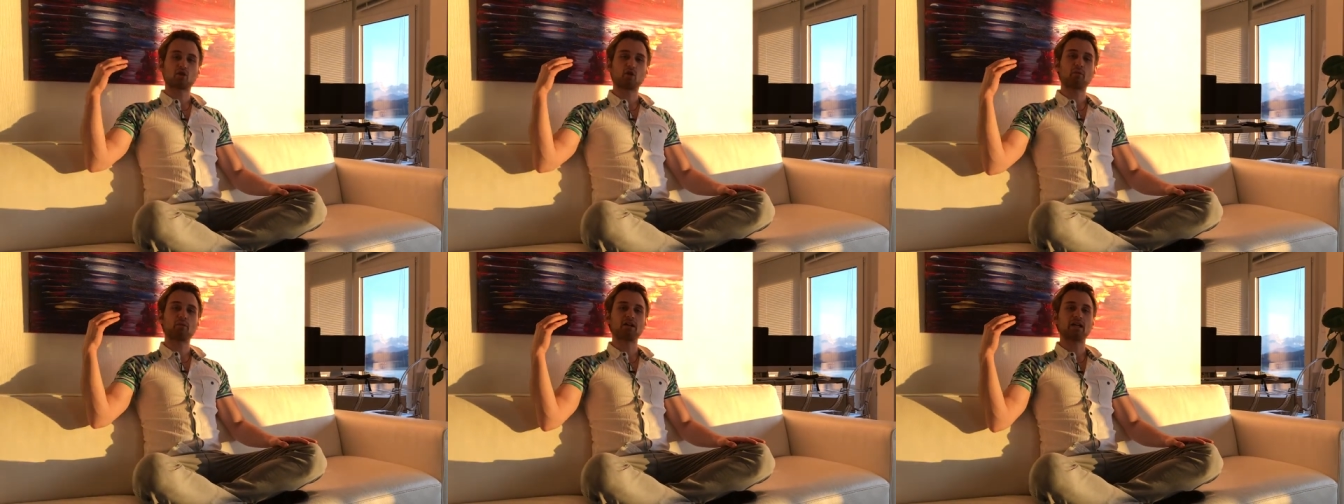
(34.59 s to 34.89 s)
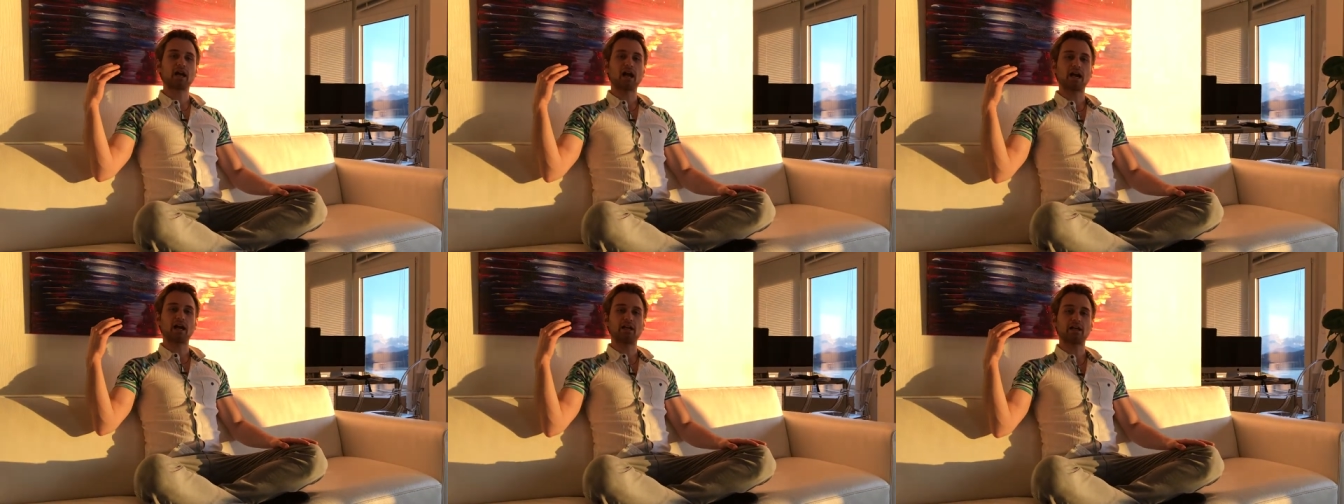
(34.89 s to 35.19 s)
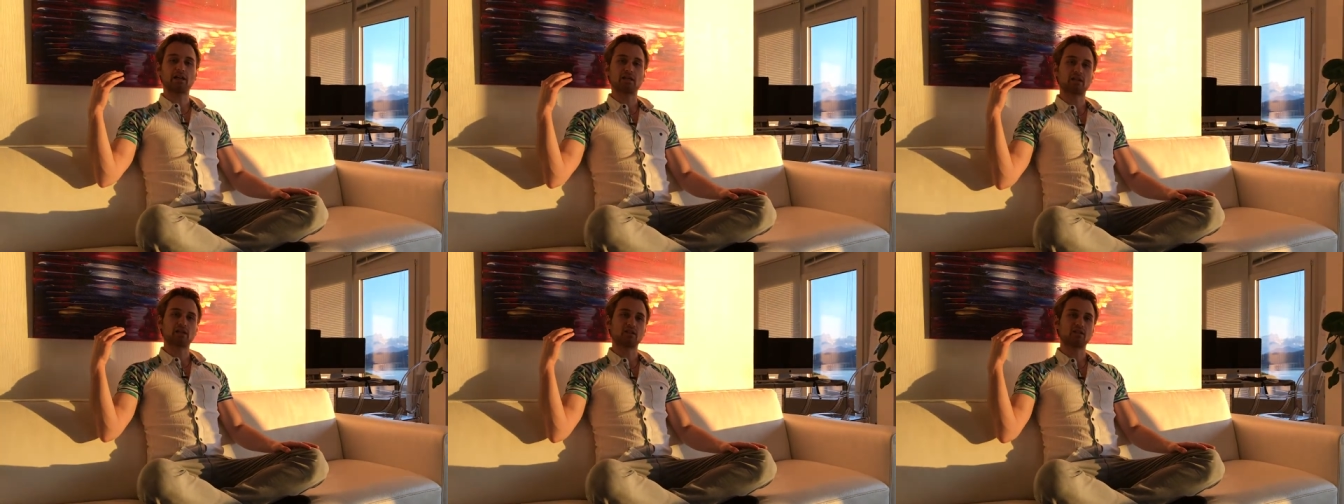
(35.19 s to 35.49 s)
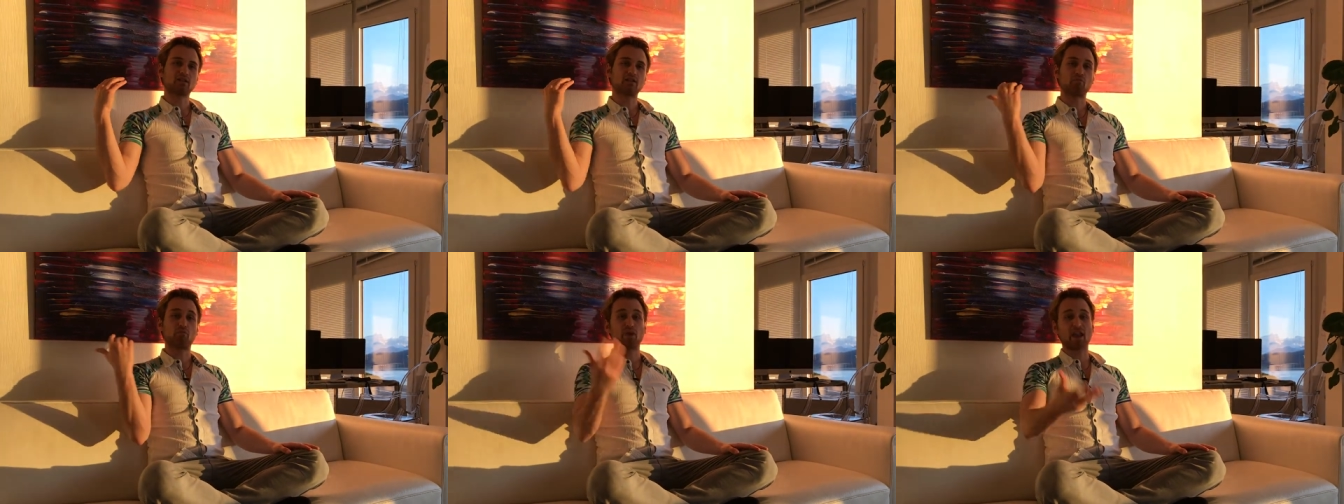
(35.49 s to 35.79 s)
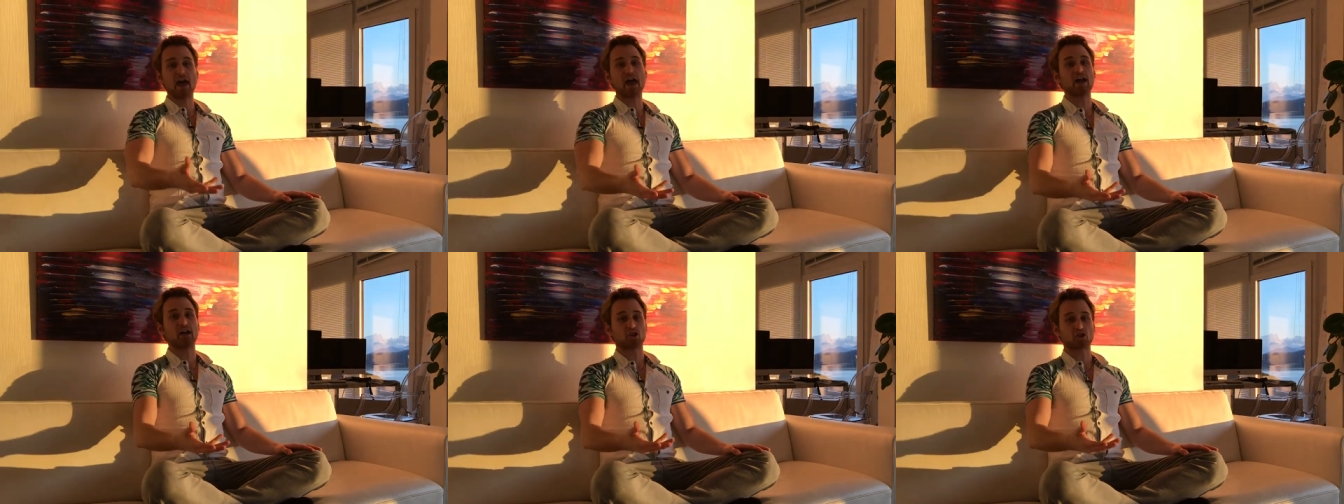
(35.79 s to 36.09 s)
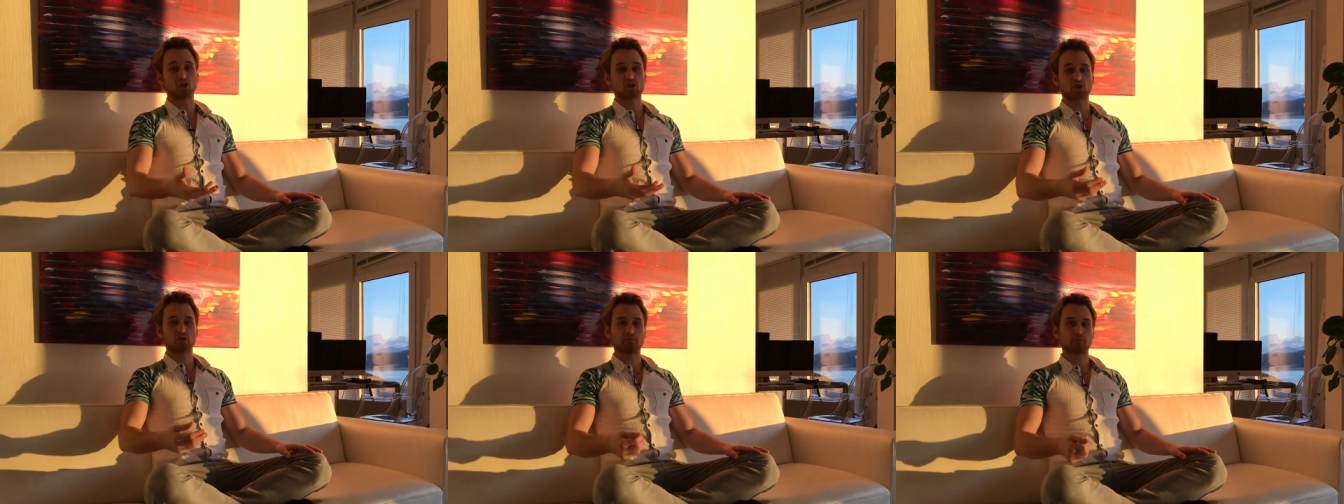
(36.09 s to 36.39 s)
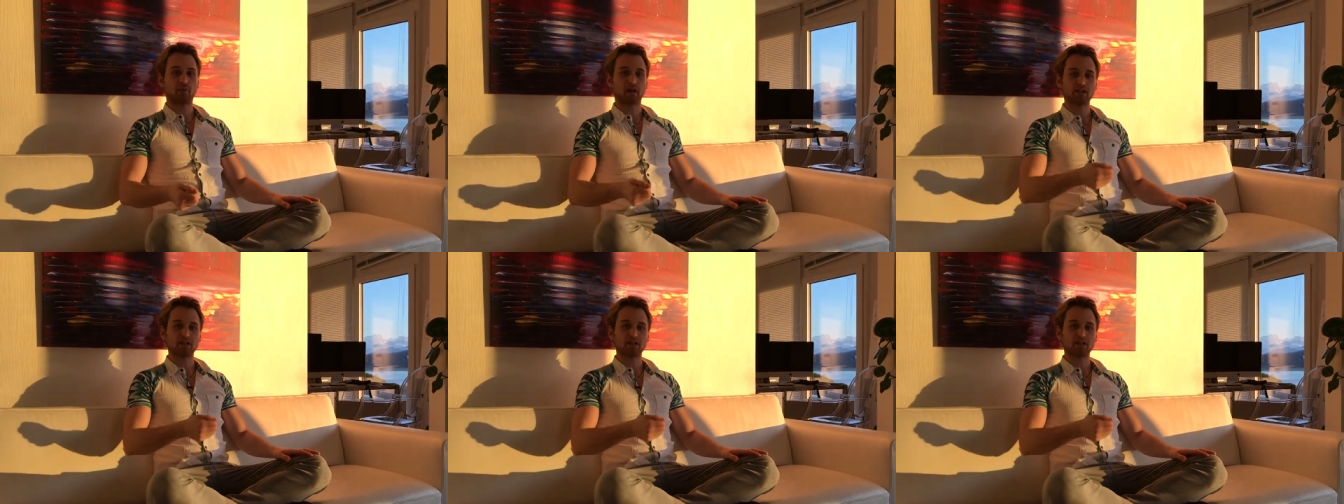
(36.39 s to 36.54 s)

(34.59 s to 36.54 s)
normally I splash.